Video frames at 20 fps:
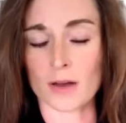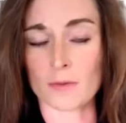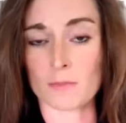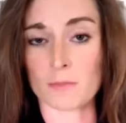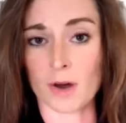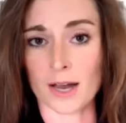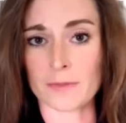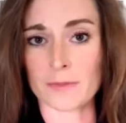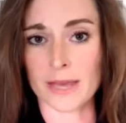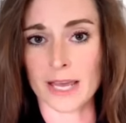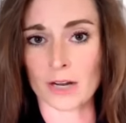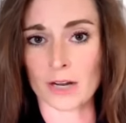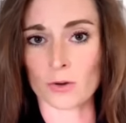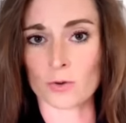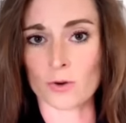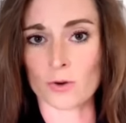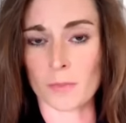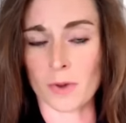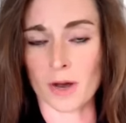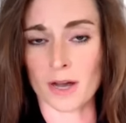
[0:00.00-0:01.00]
by being
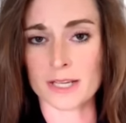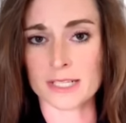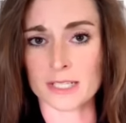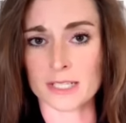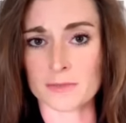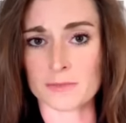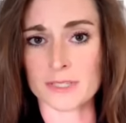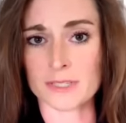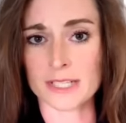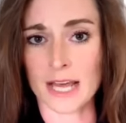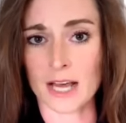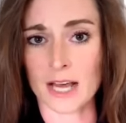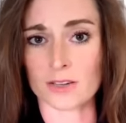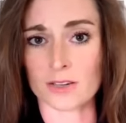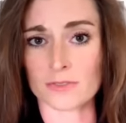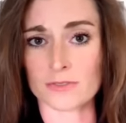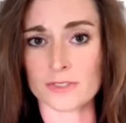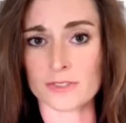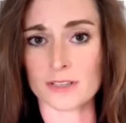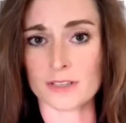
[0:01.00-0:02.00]
law-abiding
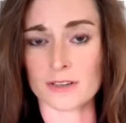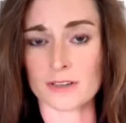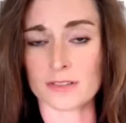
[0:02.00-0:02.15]
themselves.